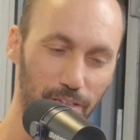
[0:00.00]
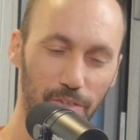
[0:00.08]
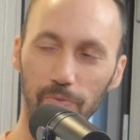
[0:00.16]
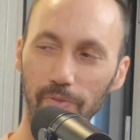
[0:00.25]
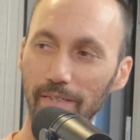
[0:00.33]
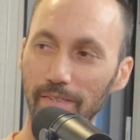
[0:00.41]

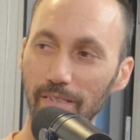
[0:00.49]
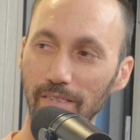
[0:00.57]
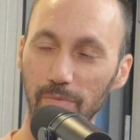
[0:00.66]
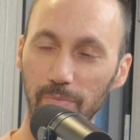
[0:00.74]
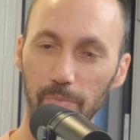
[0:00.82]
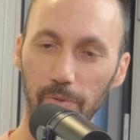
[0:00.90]
you've got
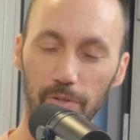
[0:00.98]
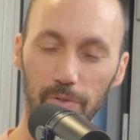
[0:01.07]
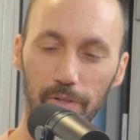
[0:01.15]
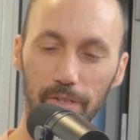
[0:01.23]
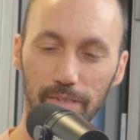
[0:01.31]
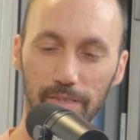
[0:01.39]
dozens of people
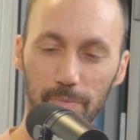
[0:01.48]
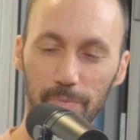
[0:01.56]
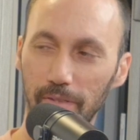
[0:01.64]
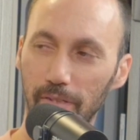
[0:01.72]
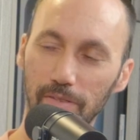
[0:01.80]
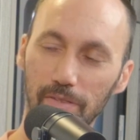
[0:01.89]
throwing these
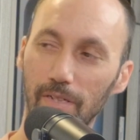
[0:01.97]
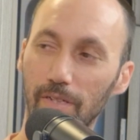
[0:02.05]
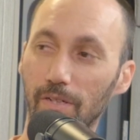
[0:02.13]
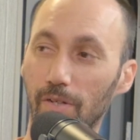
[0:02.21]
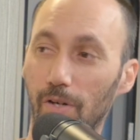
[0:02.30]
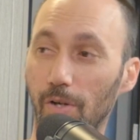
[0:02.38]
tipping dinners
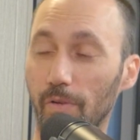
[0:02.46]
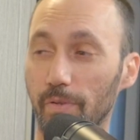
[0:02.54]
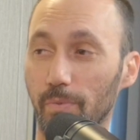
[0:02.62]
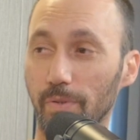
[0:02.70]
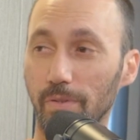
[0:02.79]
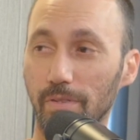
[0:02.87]
all over the
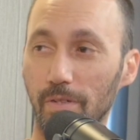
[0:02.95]
world.